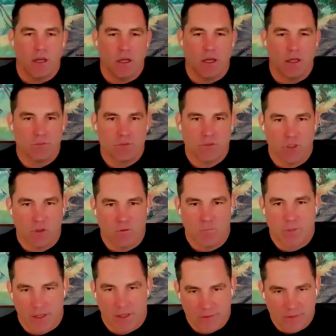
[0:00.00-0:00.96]
Um, so
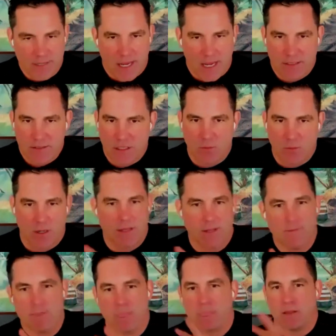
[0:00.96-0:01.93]
you paid the tax
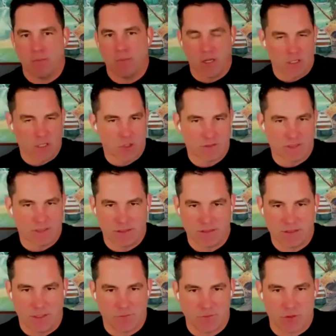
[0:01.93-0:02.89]
already. The money goes
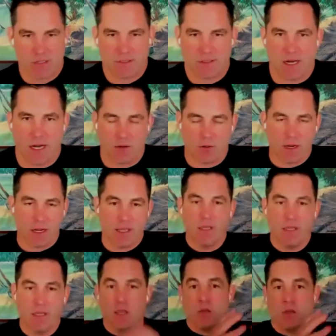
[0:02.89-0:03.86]
in the self directed
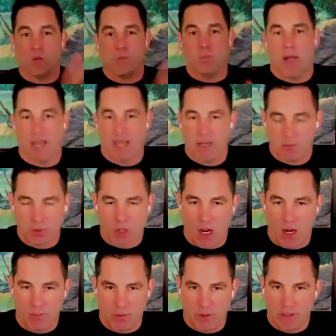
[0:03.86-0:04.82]
IRA. You buy a
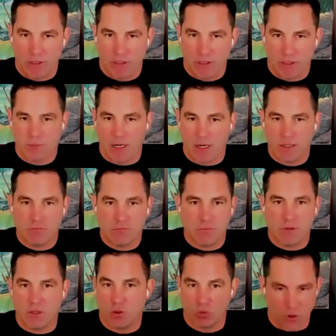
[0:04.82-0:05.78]
property, right?
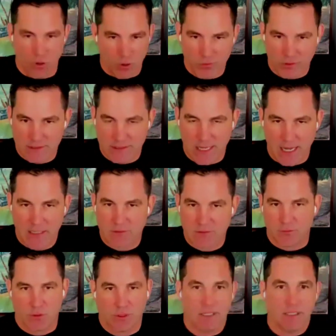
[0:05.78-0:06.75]
The growth is
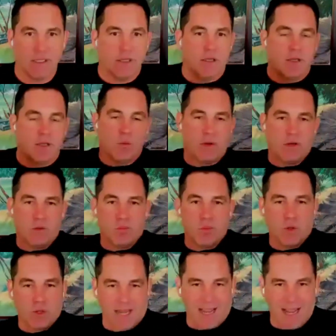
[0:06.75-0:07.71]
tax free. When
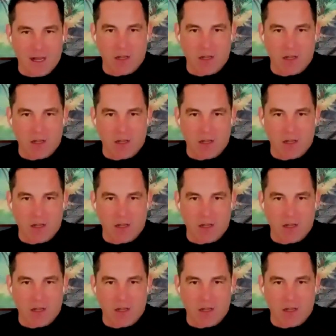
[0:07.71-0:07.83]
you pull